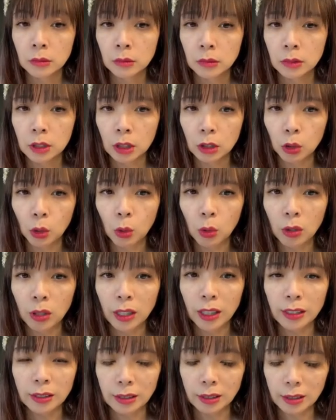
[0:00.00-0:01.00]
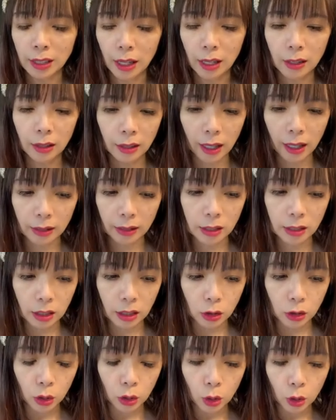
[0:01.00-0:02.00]
The Lord is saying that
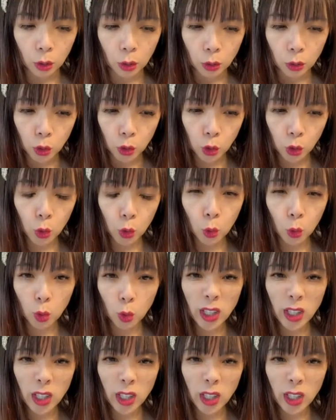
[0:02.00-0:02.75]
do